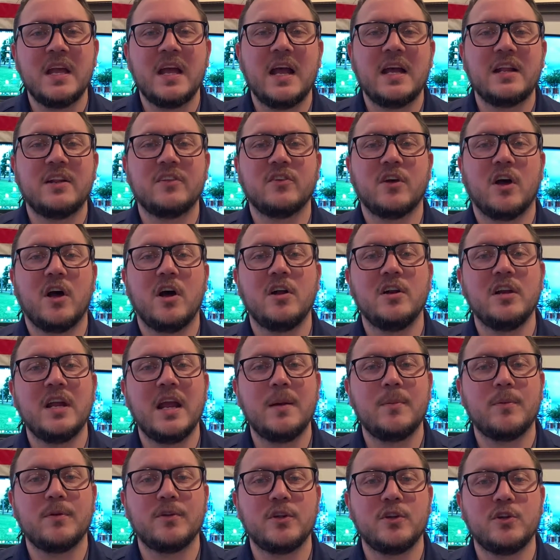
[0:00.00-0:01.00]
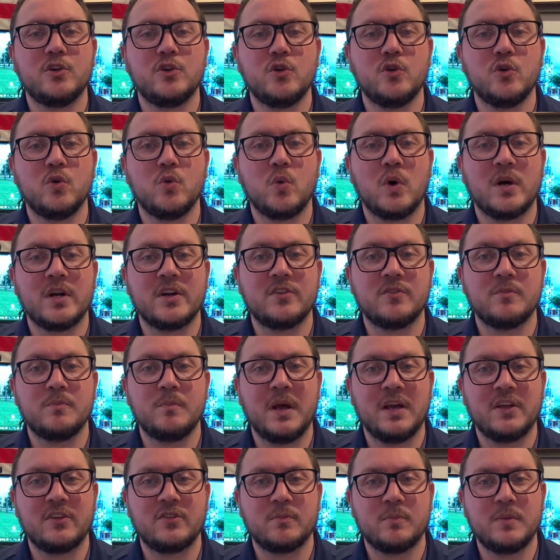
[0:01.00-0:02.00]
and is unable to do what is
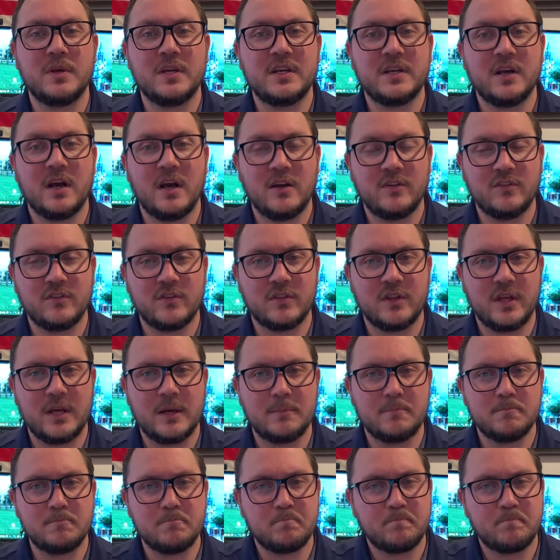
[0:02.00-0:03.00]
best because of them?"